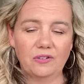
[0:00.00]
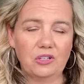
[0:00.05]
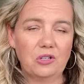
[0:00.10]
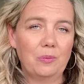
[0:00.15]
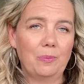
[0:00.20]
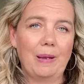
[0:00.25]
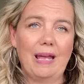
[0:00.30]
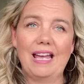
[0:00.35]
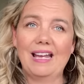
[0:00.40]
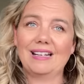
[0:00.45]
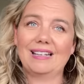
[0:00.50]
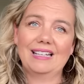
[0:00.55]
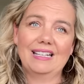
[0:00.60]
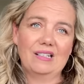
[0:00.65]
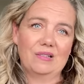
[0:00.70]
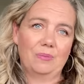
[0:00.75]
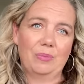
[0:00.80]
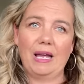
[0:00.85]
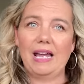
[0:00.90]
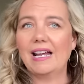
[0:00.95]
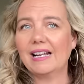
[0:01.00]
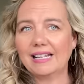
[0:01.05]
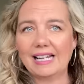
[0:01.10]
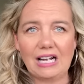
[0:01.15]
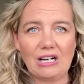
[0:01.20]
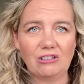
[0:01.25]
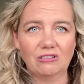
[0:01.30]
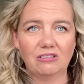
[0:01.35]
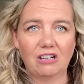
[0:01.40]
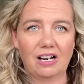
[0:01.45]
you pack in, pack
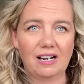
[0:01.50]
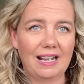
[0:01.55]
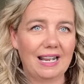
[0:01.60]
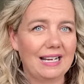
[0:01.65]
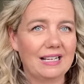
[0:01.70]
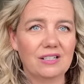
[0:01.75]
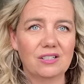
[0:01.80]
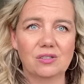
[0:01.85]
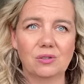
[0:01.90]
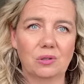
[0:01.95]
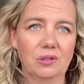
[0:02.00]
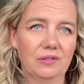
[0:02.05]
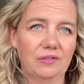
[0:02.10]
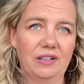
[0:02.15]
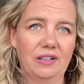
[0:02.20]
out on any sort of